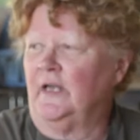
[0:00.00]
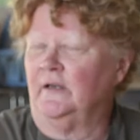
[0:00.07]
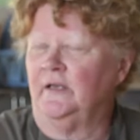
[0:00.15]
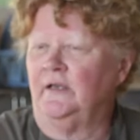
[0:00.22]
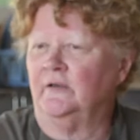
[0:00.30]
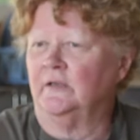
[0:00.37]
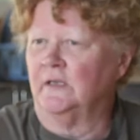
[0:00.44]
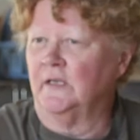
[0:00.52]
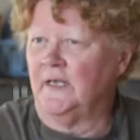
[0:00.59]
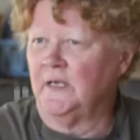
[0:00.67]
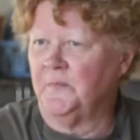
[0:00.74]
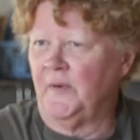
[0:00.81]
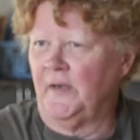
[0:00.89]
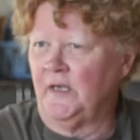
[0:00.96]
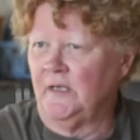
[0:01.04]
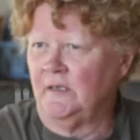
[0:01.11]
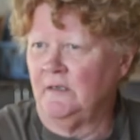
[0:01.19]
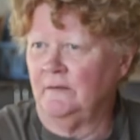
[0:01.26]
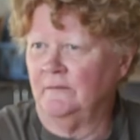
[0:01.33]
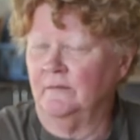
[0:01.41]
out here in Lake
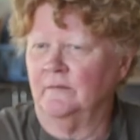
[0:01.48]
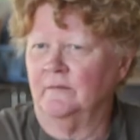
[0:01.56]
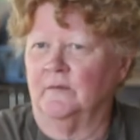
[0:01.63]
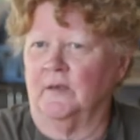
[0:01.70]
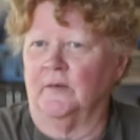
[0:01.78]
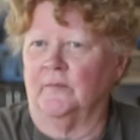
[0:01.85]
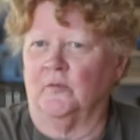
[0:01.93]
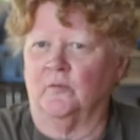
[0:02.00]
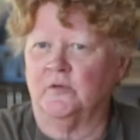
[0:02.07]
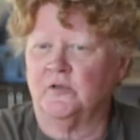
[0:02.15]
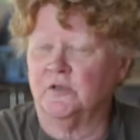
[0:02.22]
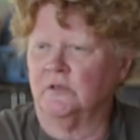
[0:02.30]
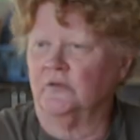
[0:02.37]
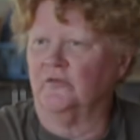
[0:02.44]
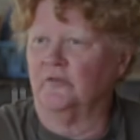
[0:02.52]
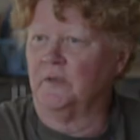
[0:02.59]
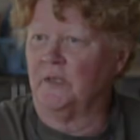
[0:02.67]
Bay. I'm originally from